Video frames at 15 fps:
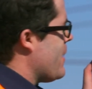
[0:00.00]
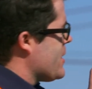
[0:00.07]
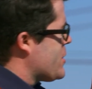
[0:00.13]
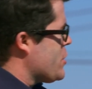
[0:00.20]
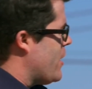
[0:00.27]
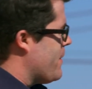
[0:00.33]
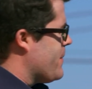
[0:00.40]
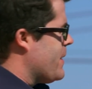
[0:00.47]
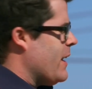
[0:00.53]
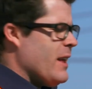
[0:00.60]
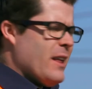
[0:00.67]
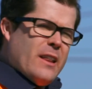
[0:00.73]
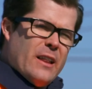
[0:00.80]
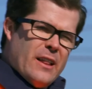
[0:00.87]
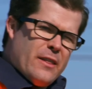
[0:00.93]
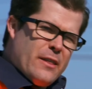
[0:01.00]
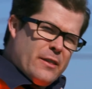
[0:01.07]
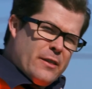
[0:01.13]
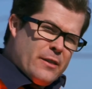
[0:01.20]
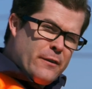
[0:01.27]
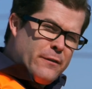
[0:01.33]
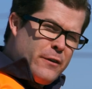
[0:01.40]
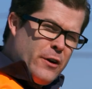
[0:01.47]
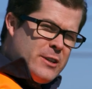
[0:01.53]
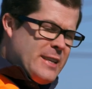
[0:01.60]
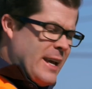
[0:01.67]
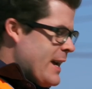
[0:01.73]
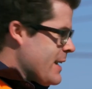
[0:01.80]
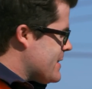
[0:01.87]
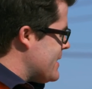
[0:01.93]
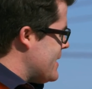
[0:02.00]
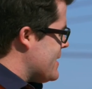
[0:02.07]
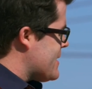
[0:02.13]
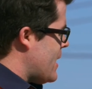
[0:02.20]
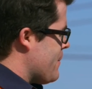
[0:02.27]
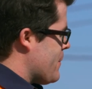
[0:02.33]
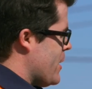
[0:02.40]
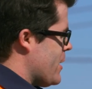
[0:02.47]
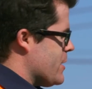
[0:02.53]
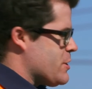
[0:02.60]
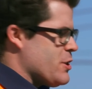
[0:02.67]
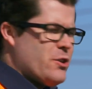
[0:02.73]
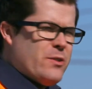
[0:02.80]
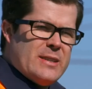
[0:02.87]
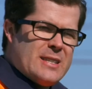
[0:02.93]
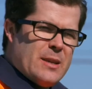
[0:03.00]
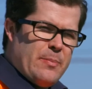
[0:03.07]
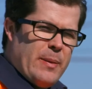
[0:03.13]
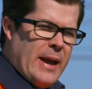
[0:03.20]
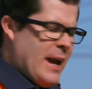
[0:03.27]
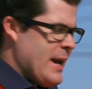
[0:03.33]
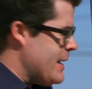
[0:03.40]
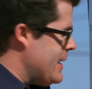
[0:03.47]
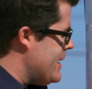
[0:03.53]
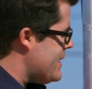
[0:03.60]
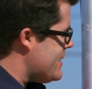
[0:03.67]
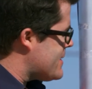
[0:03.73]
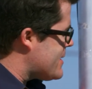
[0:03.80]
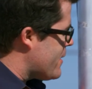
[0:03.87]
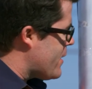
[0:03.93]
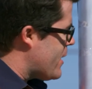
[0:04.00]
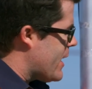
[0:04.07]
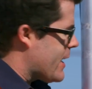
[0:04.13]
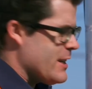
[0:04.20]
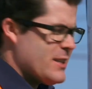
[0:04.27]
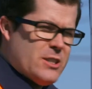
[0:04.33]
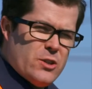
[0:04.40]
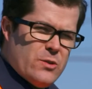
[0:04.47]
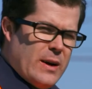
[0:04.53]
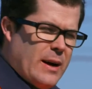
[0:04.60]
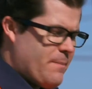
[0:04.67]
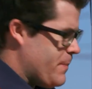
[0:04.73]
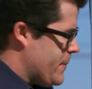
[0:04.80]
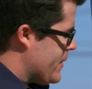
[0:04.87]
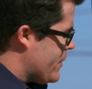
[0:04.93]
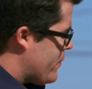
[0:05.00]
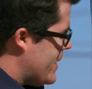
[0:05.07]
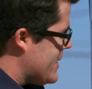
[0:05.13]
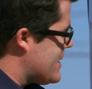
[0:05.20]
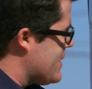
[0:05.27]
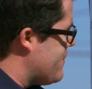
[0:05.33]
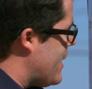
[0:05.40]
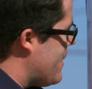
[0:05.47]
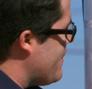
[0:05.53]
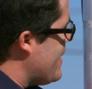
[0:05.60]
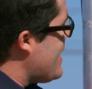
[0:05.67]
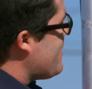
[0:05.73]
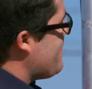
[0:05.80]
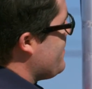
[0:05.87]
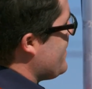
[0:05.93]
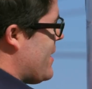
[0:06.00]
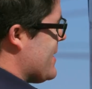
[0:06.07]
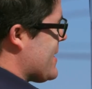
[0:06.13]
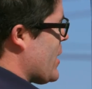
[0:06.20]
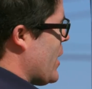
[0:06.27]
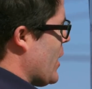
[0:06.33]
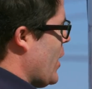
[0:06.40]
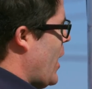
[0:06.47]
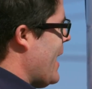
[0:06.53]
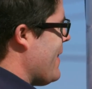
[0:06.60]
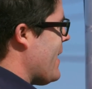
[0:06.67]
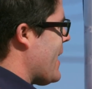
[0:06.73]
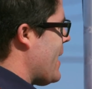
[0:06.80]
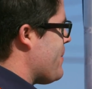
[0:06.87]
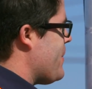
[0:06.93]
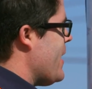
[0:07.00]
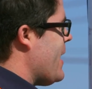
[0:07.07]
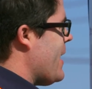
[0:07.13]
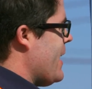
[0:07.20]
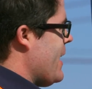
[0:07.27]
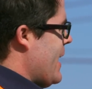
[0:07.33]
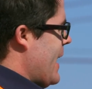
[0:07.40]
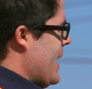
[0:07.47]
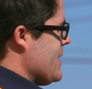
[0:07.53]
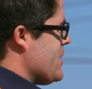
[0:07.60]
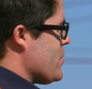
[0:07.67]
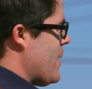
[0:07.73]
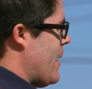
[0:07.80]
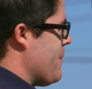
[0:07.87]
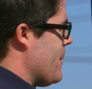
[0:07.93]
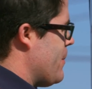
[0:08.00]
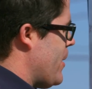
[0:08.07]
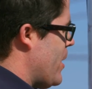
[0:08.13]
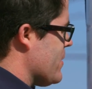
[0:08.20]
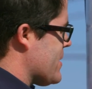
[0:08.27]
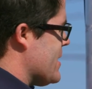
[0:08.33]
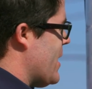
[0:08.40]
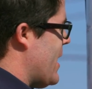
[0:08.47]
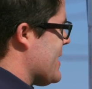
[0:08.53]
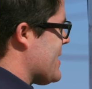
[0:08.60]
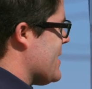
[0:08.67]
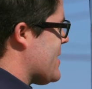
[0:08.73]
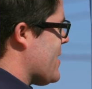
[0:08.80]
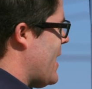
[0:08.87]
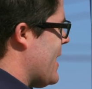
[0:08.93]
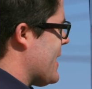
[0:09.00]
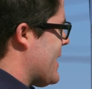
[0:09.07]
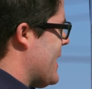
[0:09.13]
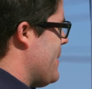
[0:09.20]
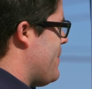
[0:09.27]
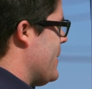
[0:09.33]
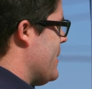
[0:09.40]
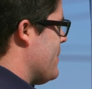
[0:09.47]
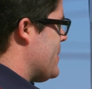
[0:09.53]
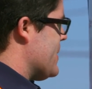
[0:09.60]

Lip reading: my shot. The first axis I'm going to do is the pan here so that I can do up the rest of my mount. I'm just going to line that up there and do up the bolts nice and tight to keep it in